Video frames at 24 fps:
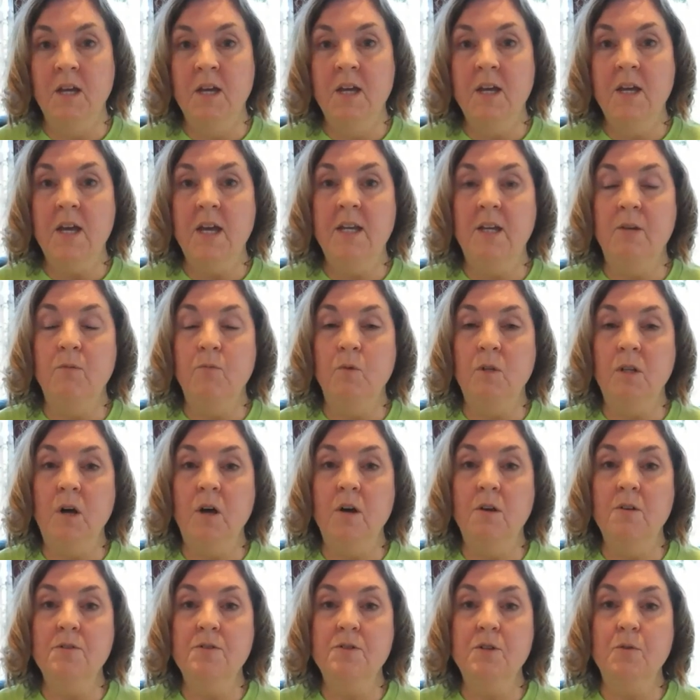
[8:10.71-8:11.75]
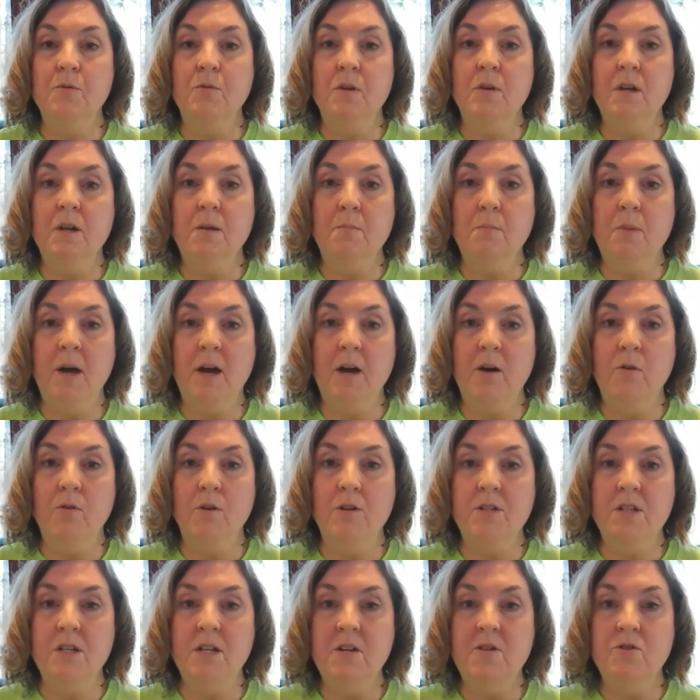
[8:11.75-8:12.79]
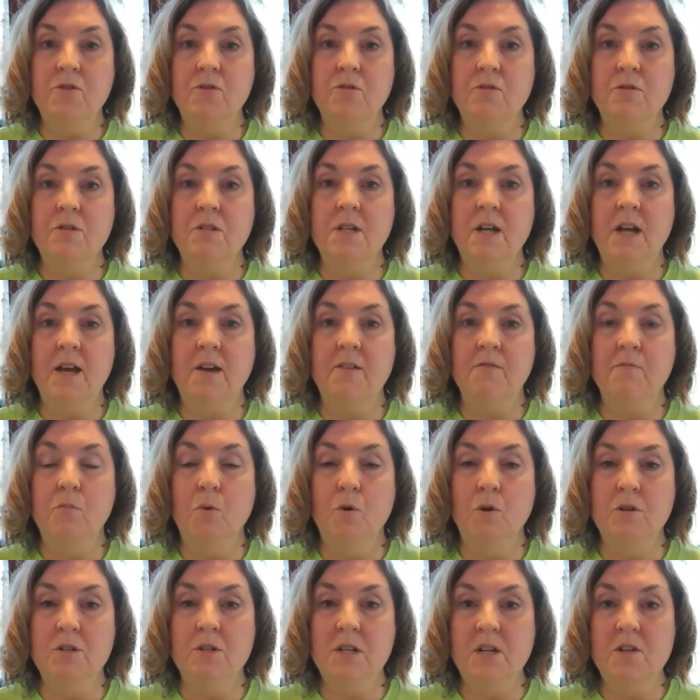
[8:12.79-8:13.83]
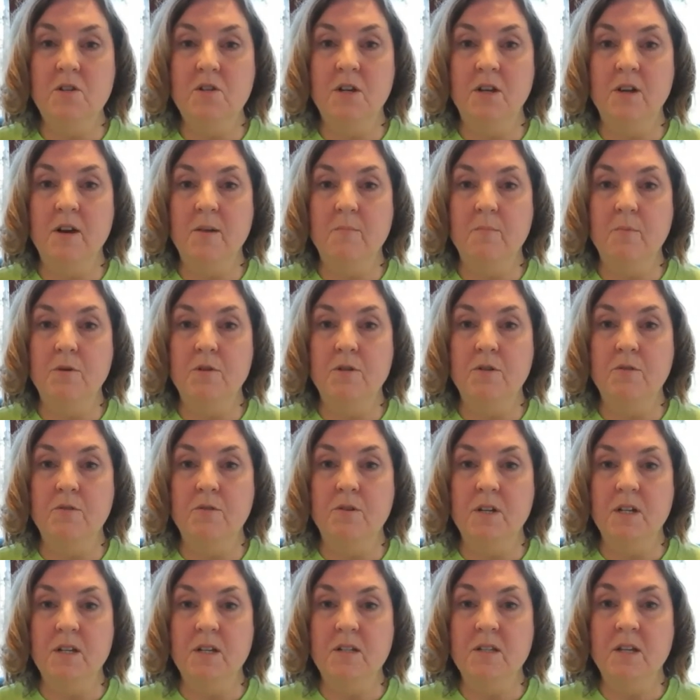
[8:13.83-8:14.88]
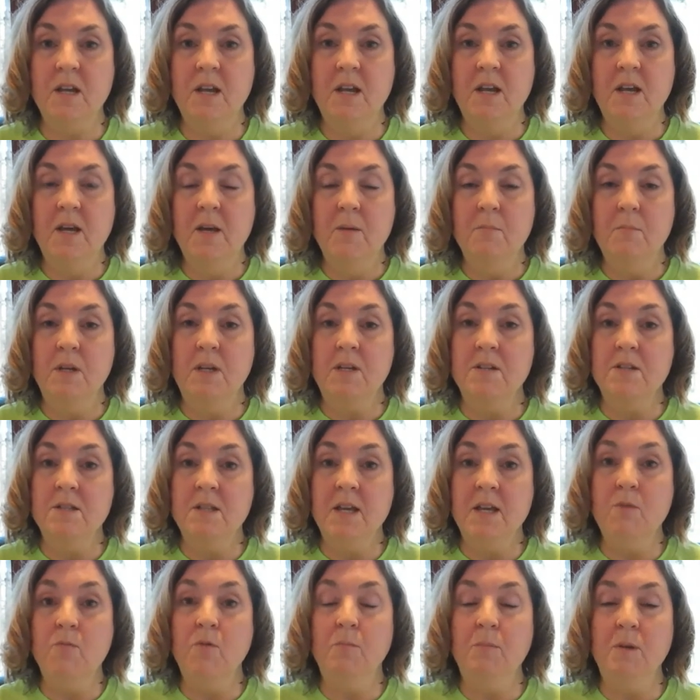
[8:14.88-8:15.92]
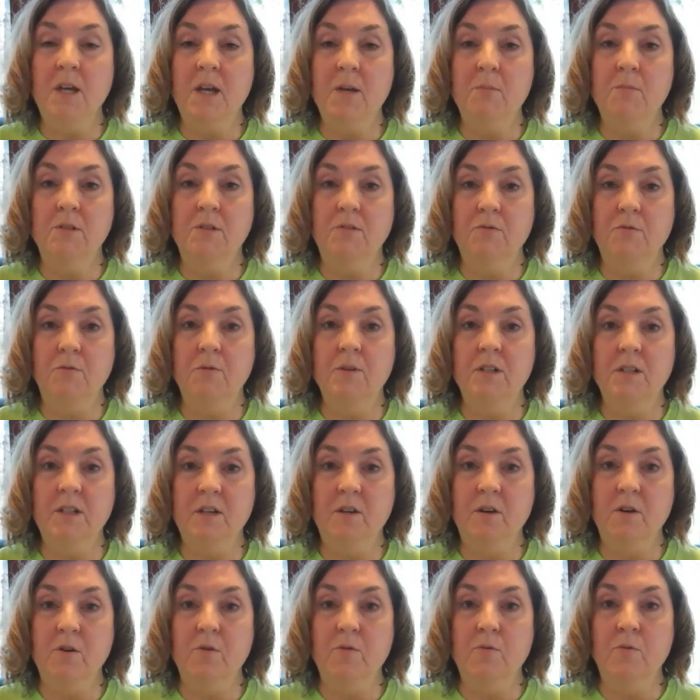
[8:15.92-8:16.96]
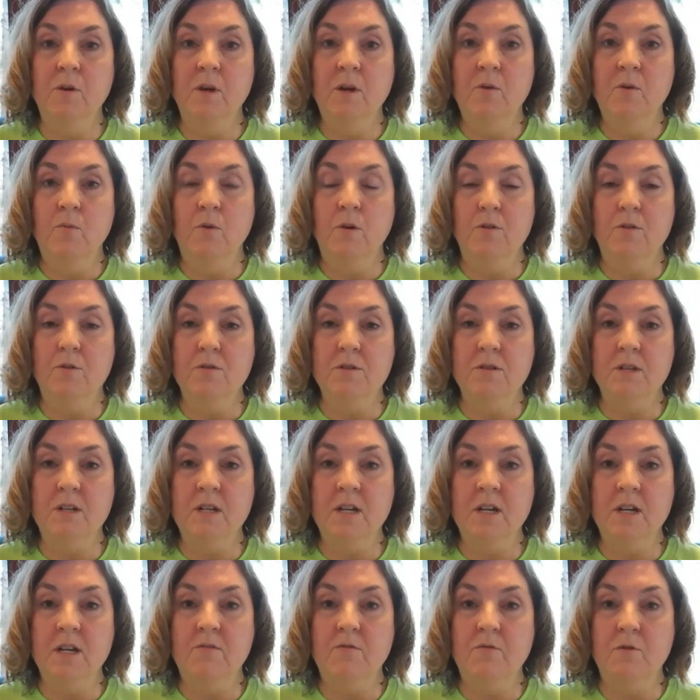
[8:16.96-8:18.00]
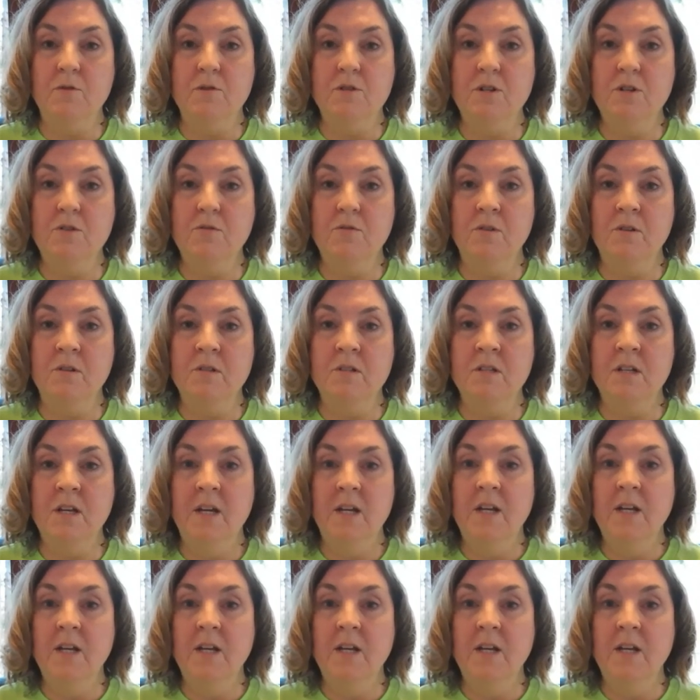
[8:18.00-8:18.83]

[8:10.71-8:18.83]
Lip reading: And it will also empower teachers to have more teaching opportunities because they will be able to freely go where there's a need for students.